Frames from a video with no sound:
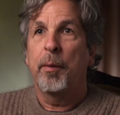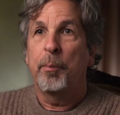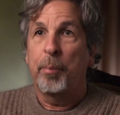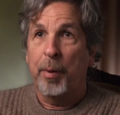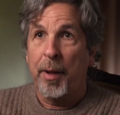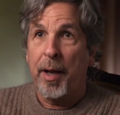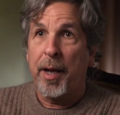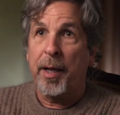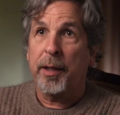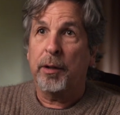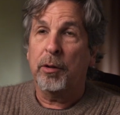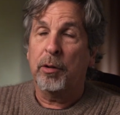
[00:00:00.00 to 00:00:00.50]

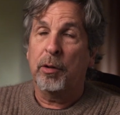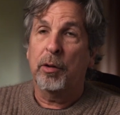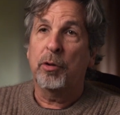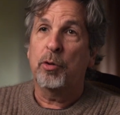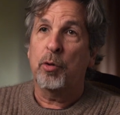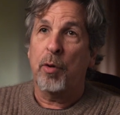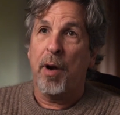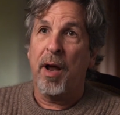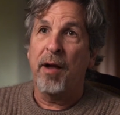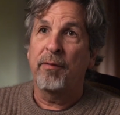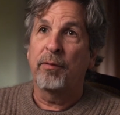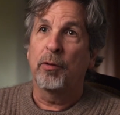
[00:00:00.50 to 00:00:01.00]
black
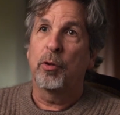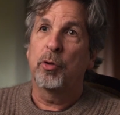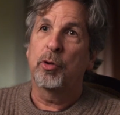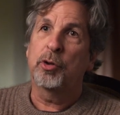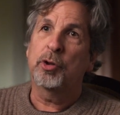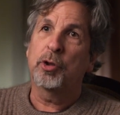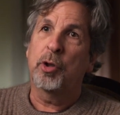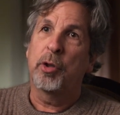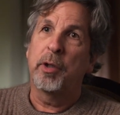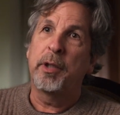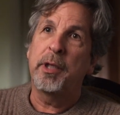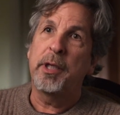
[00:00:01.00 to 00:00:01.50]

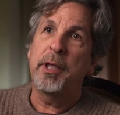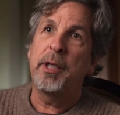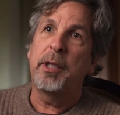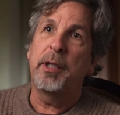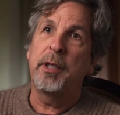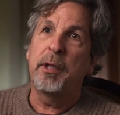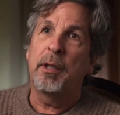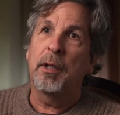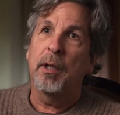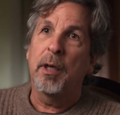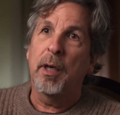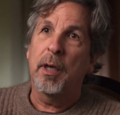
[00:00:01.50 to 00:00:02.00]
travelers could
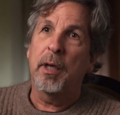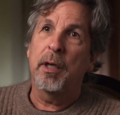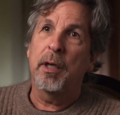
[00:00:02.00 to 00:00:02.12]
eat,